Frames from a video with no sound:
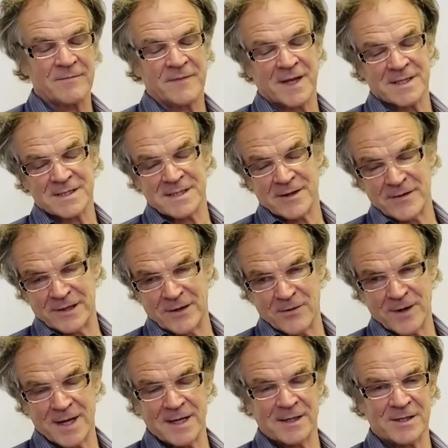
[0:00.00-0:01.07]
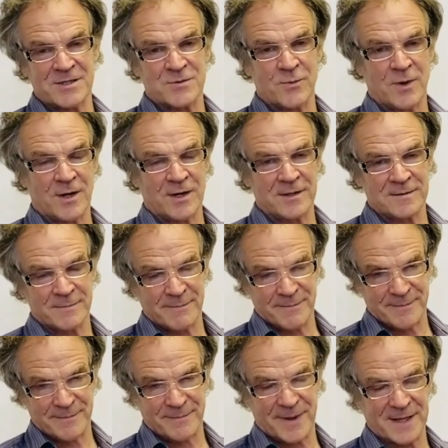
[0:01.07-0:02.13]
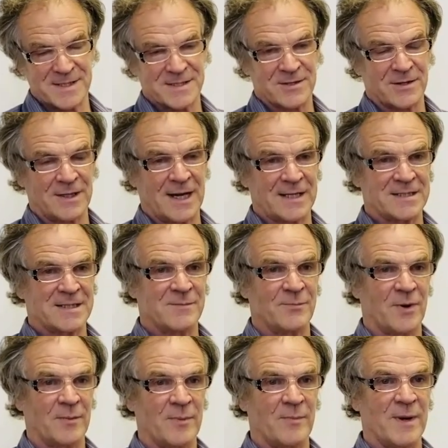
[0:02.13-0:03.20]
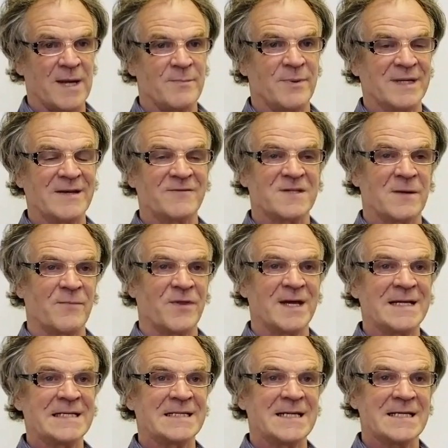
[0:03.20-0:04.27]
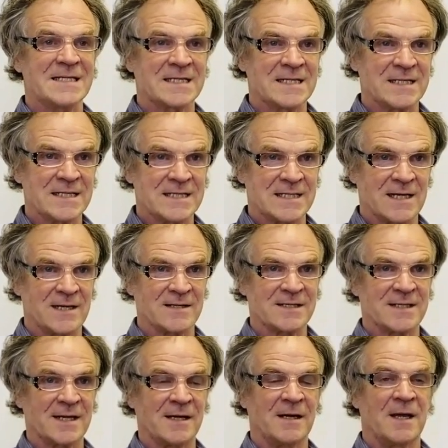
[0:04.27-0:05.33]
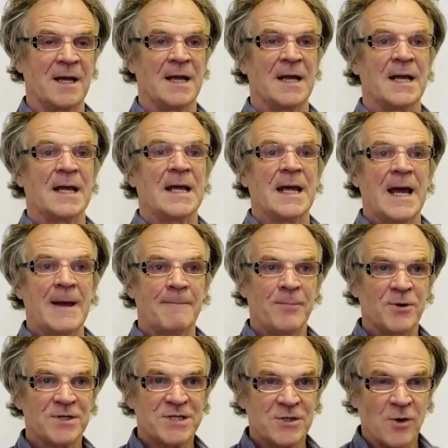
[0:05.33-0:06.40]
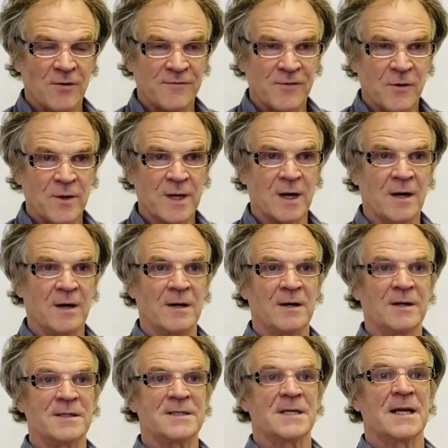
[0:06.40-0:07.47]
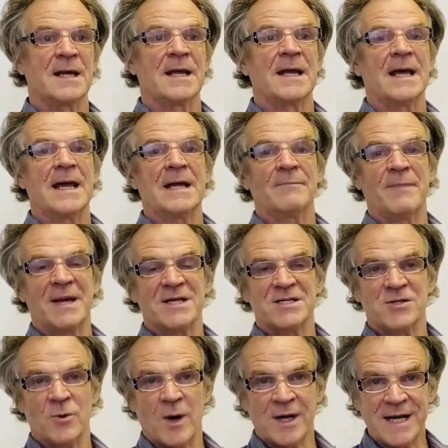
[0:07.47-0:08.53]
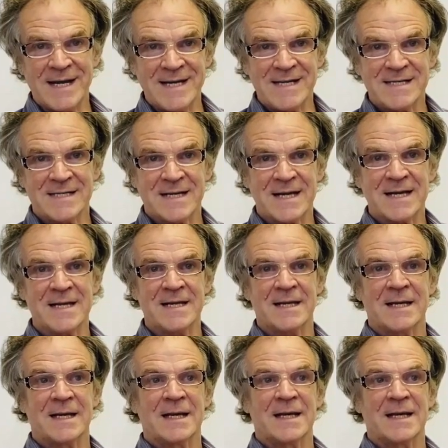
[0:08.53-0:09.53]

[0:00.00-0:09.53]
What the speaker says: There's another long English word based on Latin probably, but if something is disconcerting, it puts you off your guard, it makes you uneasy,